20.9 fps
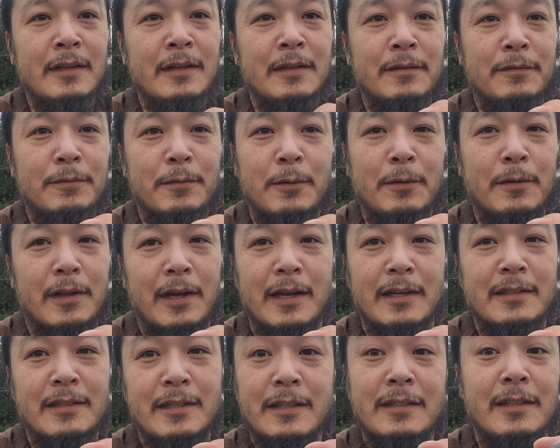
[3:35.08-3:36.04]
for like
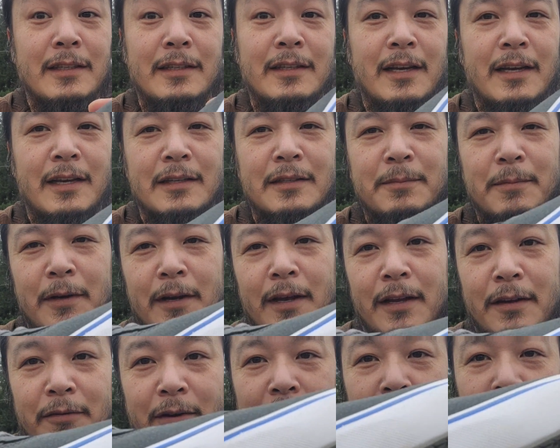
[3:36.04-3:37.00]
60 days. But
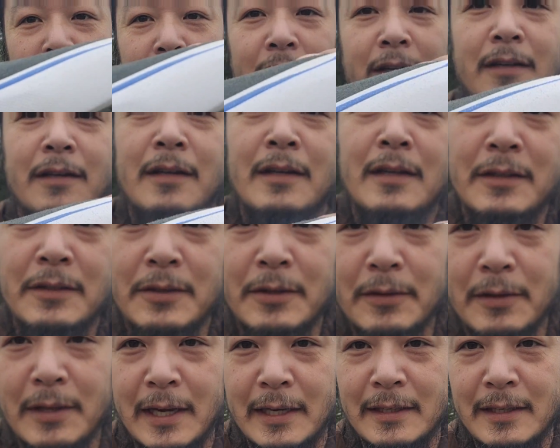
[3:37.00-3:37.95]
anyways, so
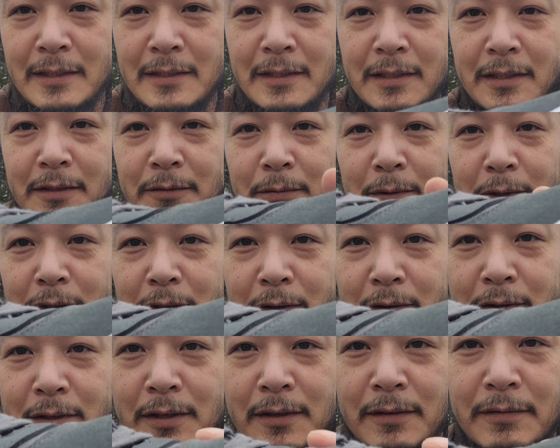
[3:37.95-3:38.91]
like this is
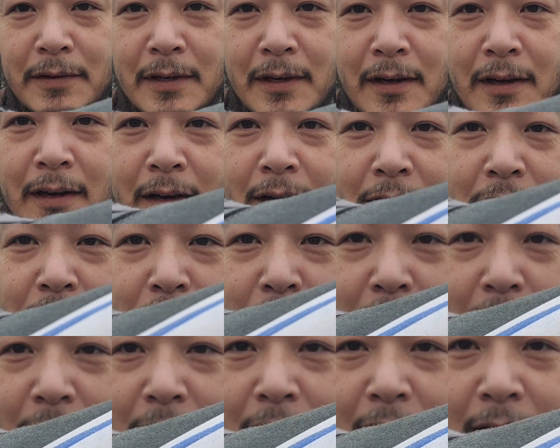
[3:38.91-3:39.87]
result of
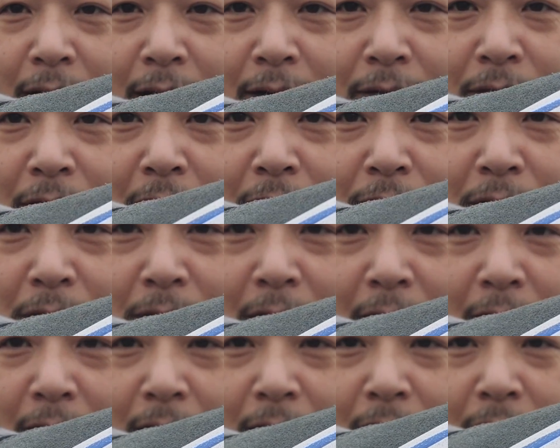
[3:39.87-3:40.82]
100 kickflips
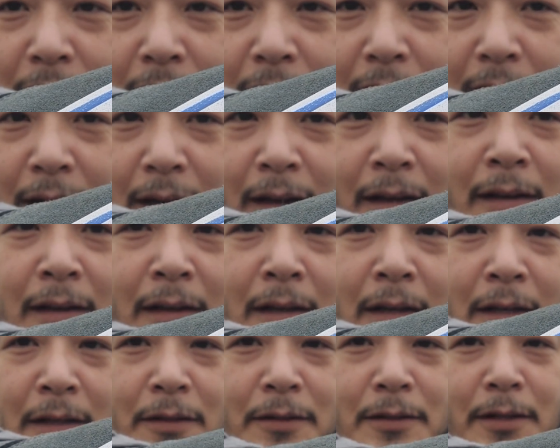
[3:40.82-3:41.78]
right there. Like,
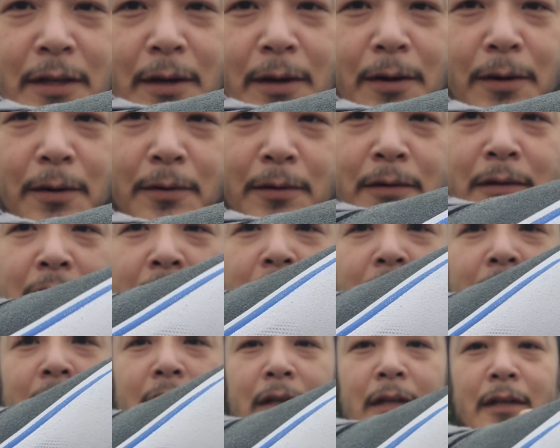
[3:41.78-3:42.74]
so
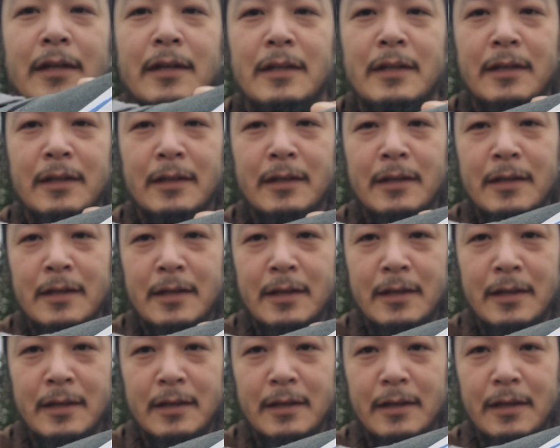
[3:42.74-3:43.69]

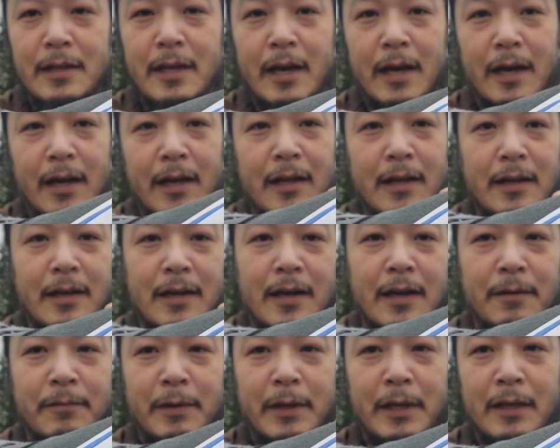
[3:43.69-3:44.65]
yeah, I
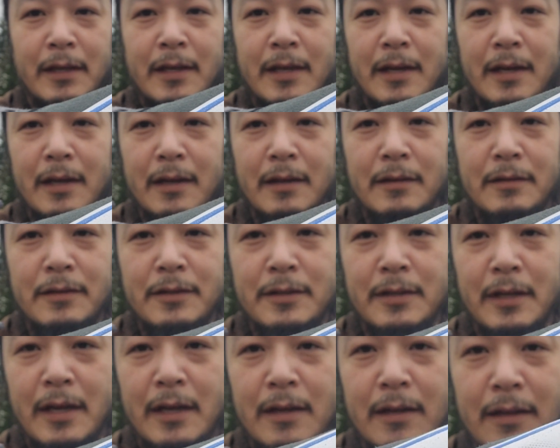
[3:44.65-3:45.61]
mean,
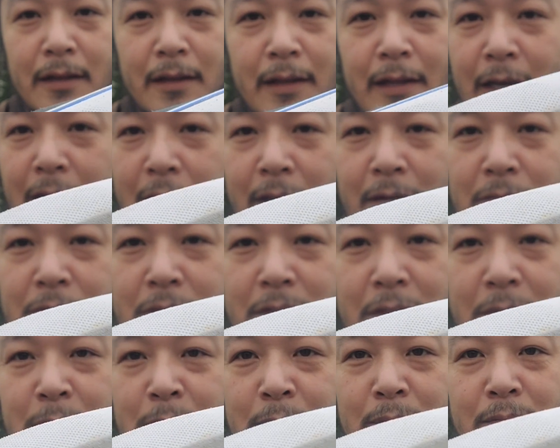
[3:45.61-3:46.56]
like
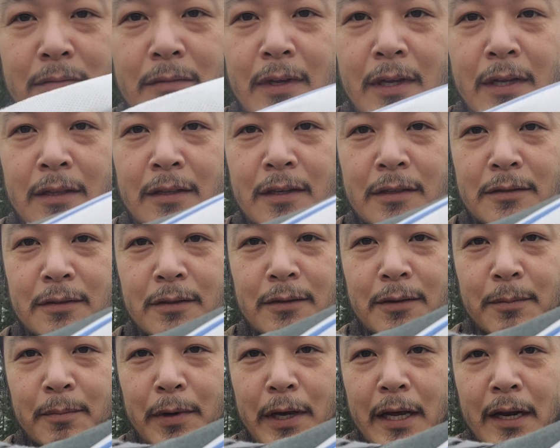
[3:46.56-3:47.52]
just it doesn't
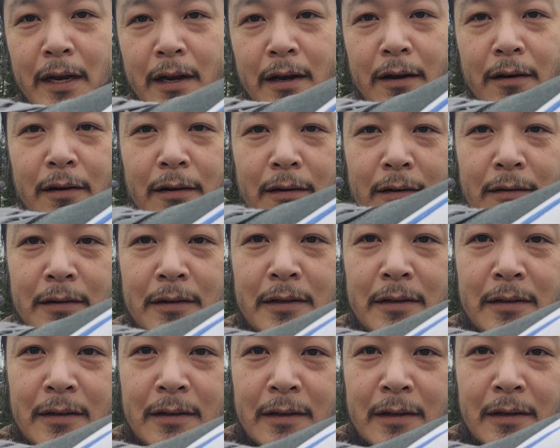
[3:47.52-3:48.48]
look bad at all.
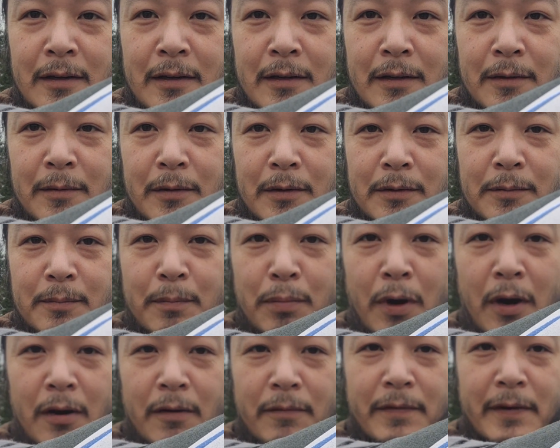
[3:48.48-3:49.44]
It's
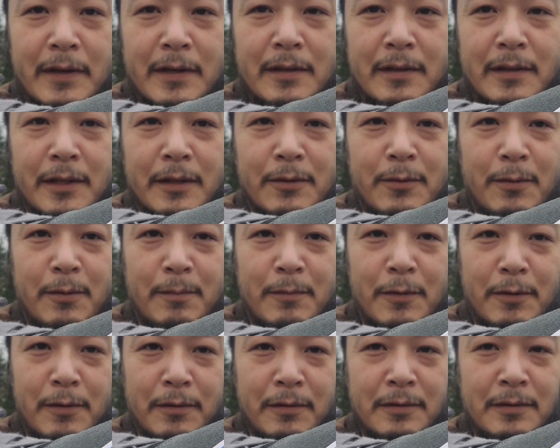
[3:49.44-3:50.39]
perfectly
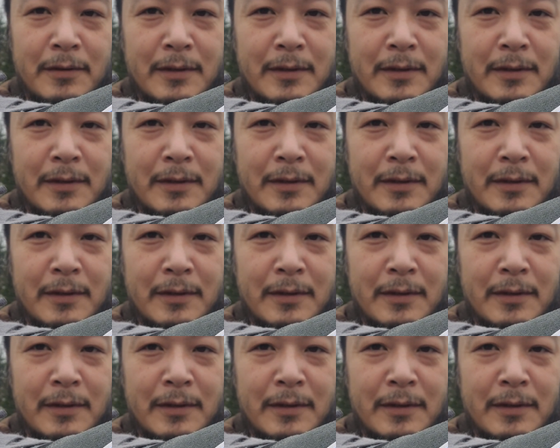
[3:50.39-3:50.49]
normal